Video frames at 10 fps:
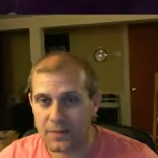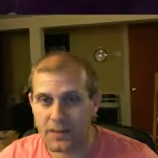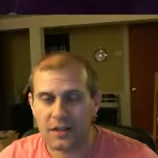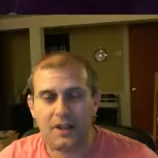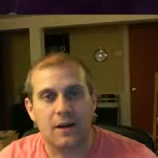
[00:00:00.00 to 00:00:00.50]

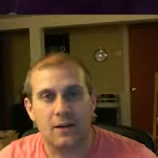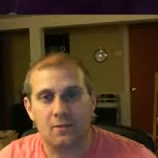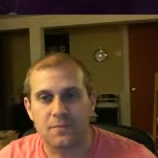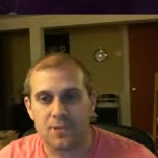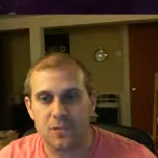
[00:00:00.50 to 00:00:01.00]
Um,
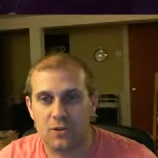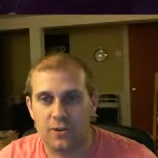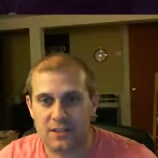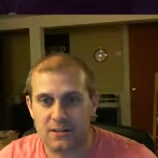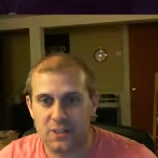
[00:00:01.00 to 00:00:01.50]
so
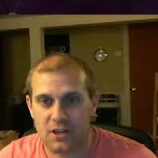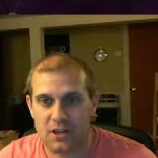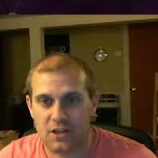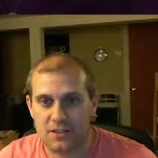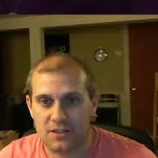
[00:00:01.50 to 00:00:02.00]
that's how much it
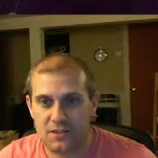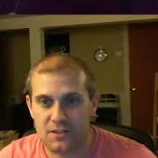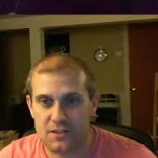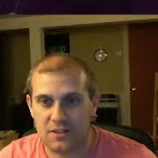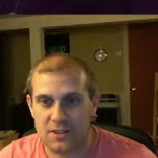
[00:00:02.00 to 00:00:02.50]
costs.
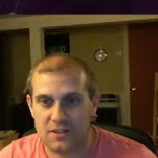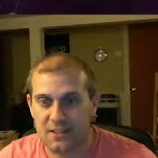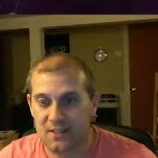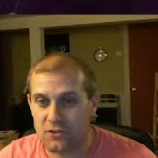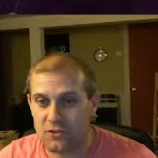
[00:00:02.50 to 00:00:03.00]
Looks like
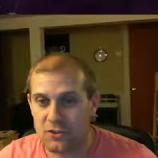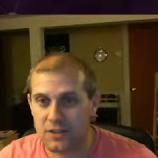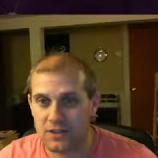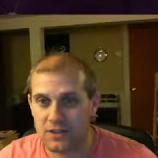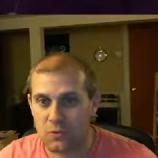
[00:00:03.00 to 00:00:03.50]
72
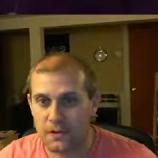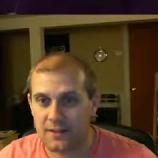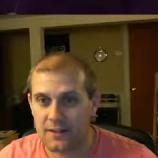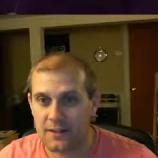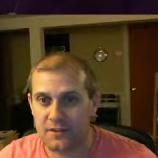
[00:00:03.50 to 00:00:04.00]
months,
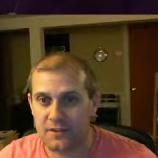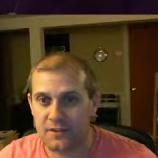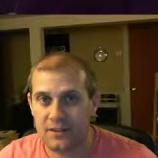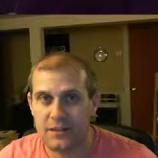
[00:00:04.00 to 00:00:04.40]
28,000.